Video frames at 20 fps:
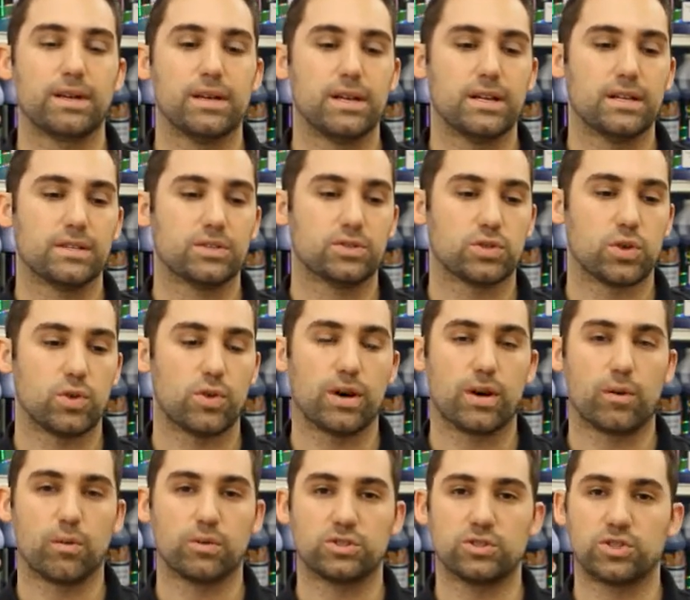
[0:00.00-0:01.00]
So
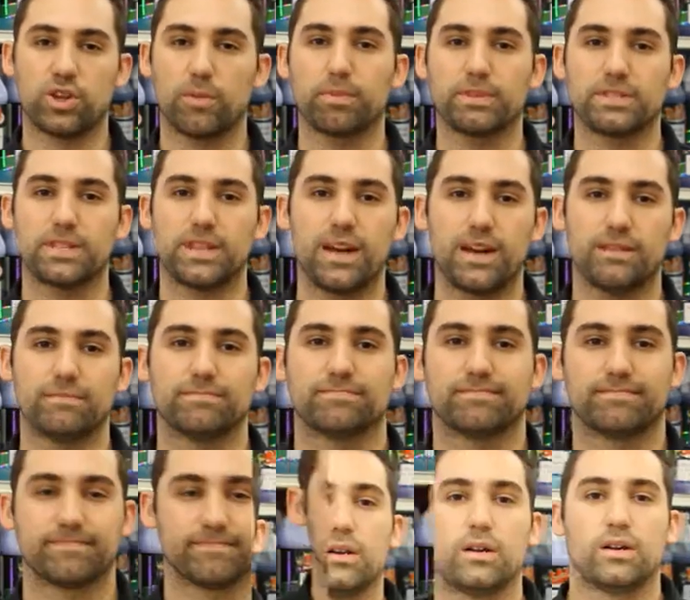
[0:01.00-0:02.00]
let's jump into that.
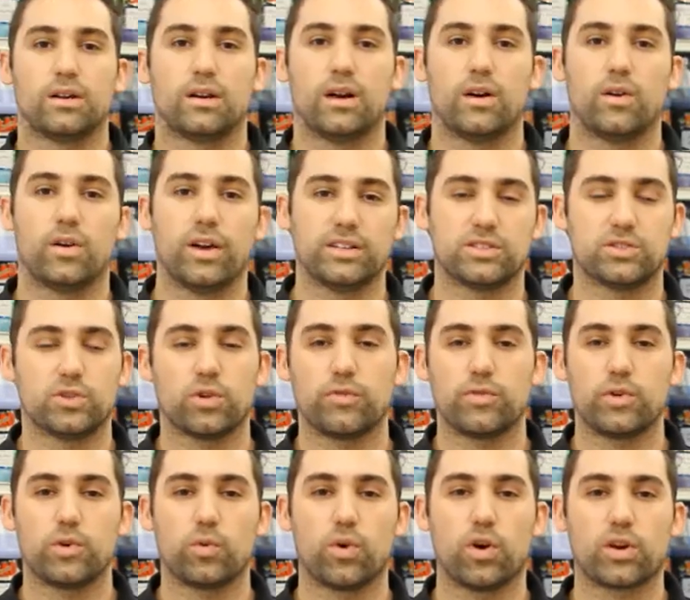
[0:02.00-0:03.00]
Alright, so if
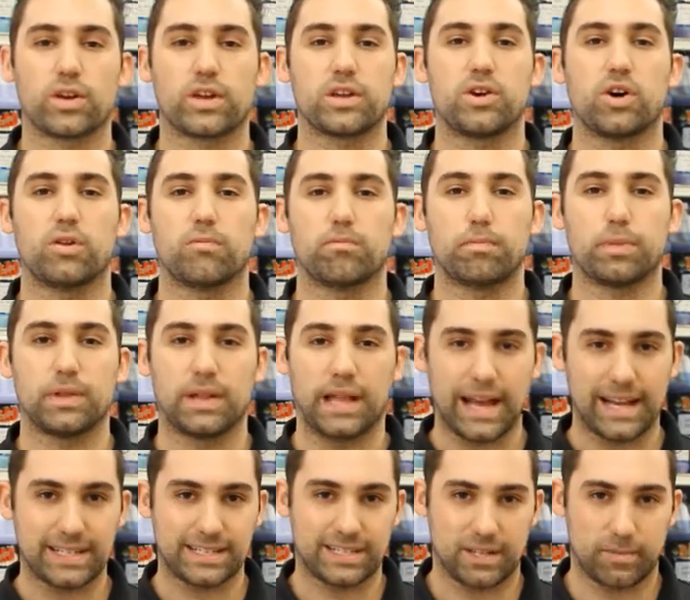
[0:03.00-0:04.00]
you're working on
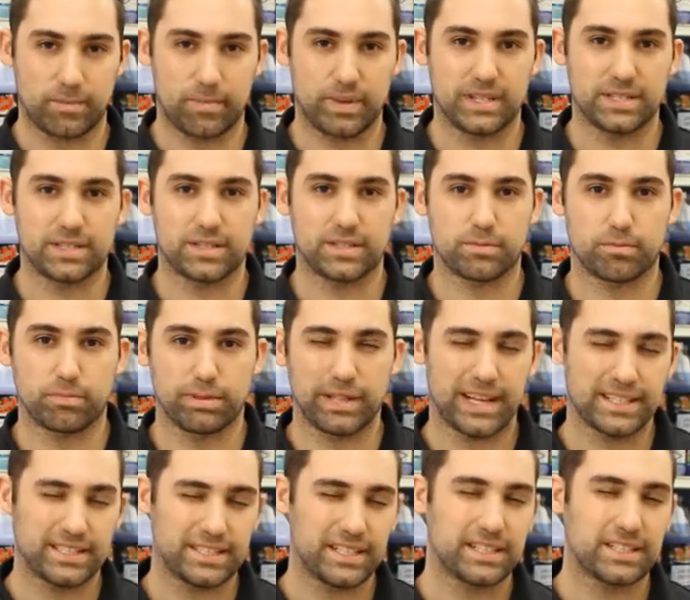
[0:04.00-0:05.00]
plastic pieces,
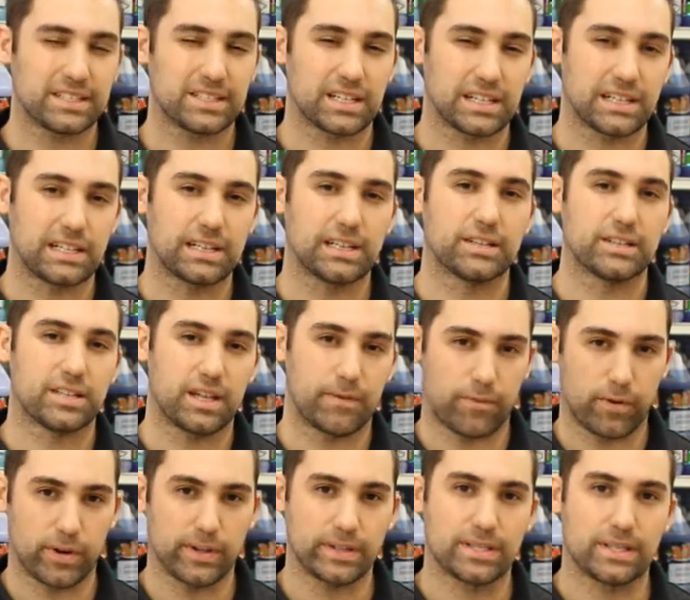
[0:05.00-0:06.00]
plastic is a little
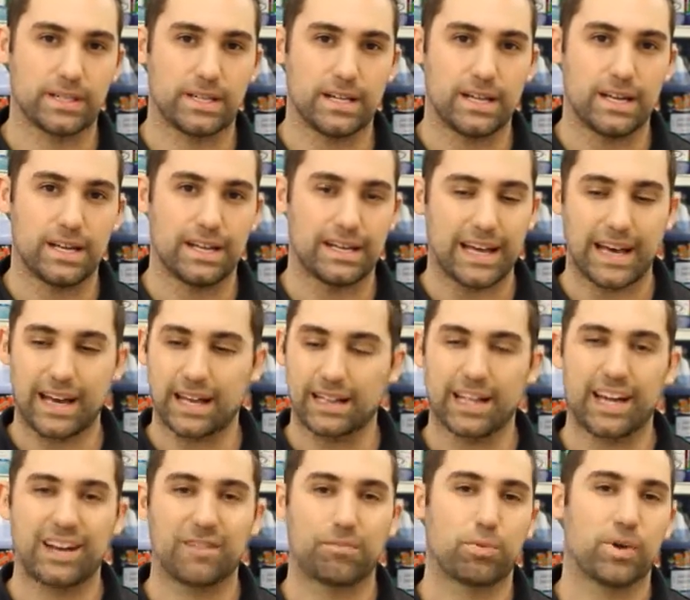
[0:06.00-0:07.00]
different. Not a
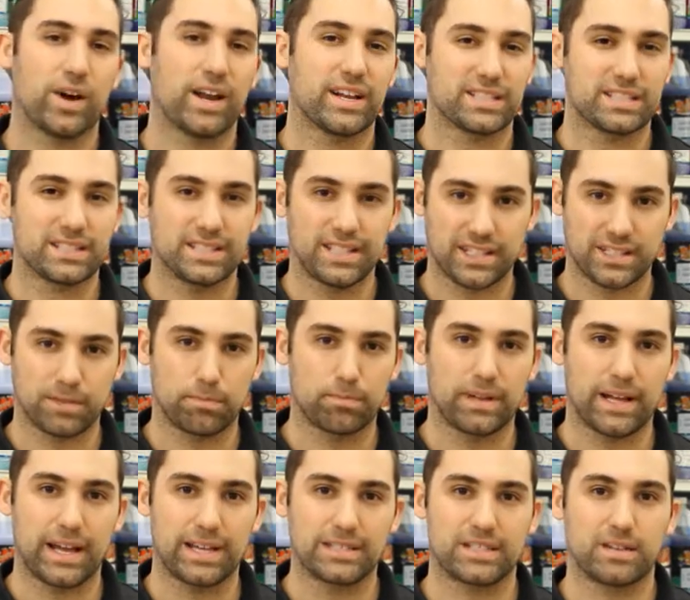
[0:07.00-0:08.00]
lot of products stick to
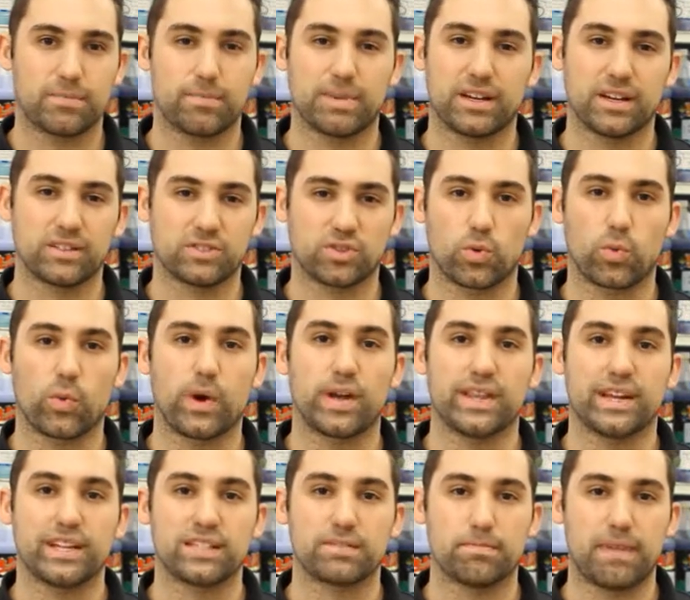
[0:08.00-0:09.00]
plastic because of the way
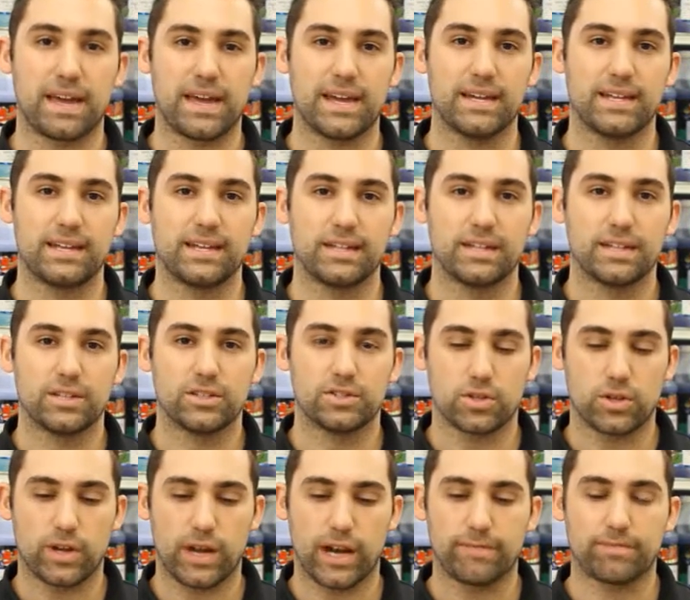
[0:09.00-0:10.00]
that it's made, so
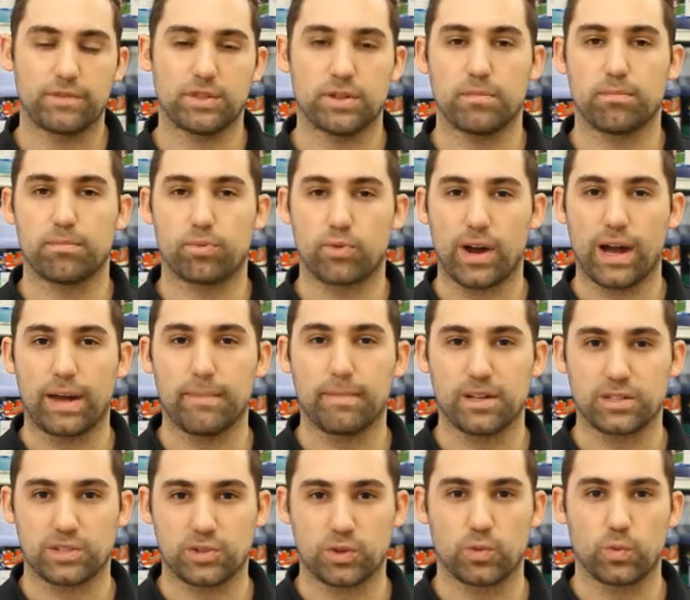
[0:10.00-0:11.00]
you have to prime in
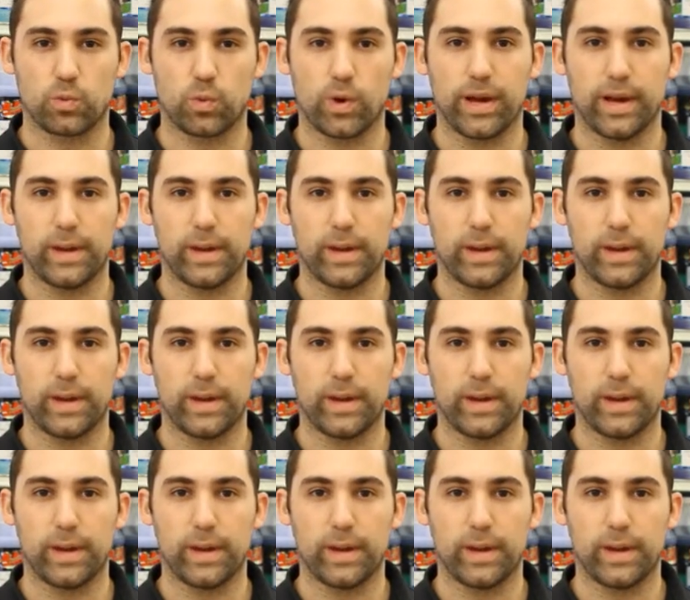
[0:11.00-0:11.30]
a certain way.